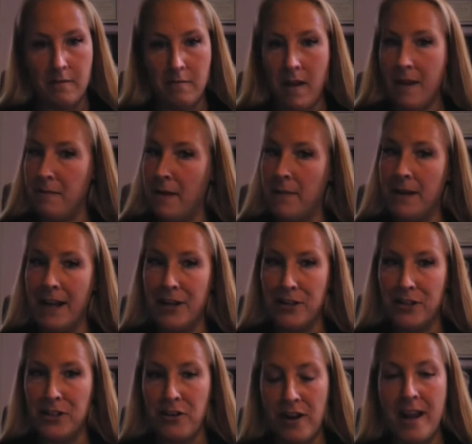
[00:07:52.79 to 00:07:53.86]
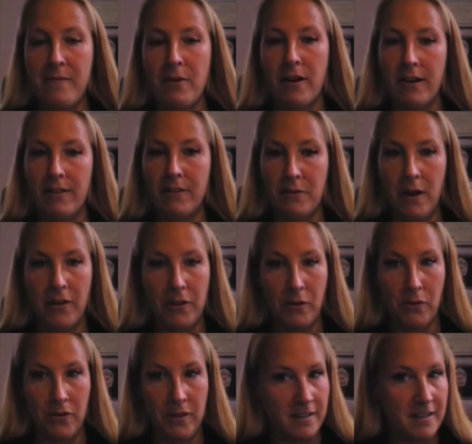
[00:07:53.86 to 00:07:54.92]
and maybe not just your neighbor, throughout
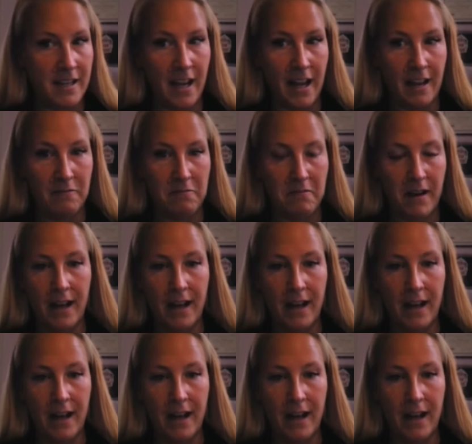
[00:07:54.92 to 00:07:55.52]
the state.